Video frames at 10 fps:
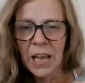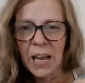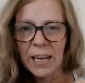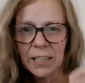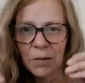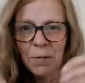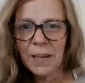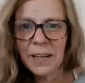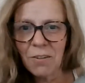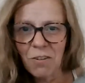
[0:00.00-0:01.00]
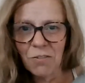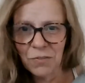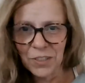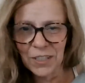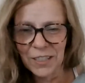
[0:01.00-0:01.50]
And quite
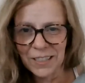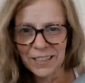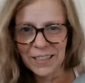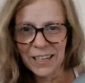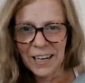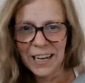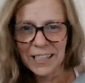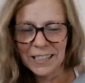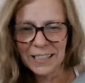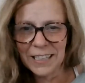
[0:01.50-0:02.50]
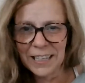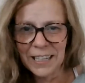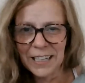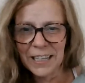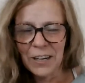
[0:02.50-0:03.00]
often a
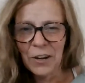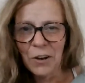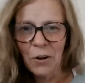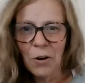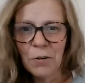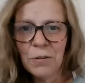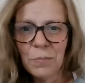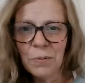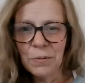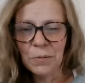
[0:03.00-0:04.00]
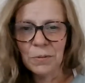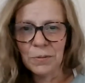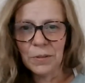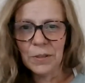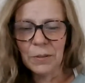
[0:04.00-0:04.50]
sticky,
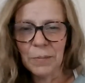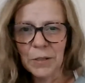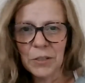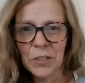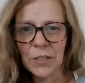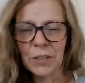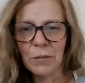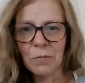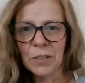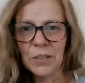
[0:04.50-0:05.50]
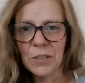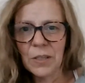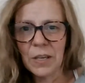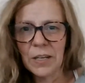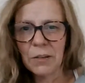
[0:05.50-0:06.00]
horrible emotion, the ones
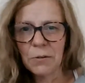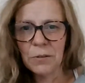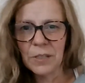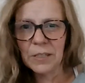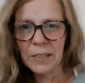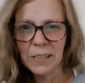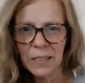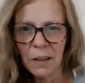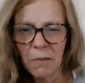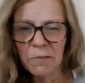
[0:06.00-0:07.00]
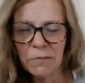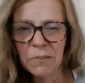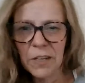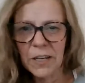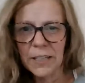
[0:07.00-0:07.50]
that cause us
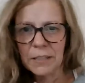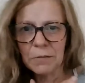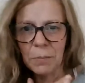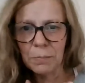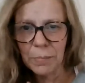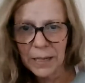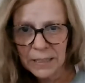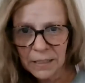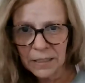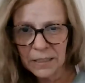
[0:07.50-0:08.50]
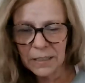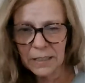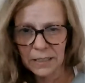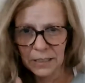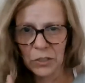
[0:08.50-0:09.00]
discomfort and are unpleasant
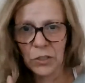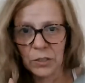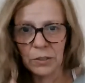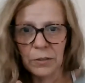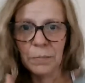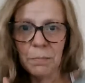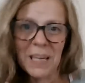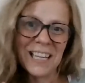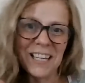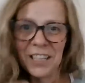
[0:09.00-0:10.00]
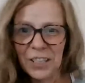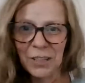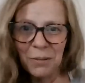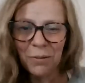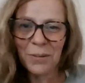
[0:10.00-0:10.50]
to me,
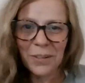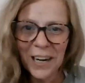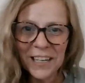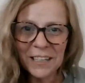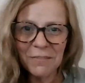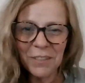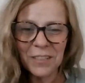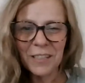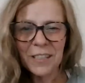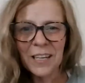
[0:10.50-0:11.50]
you, any of us,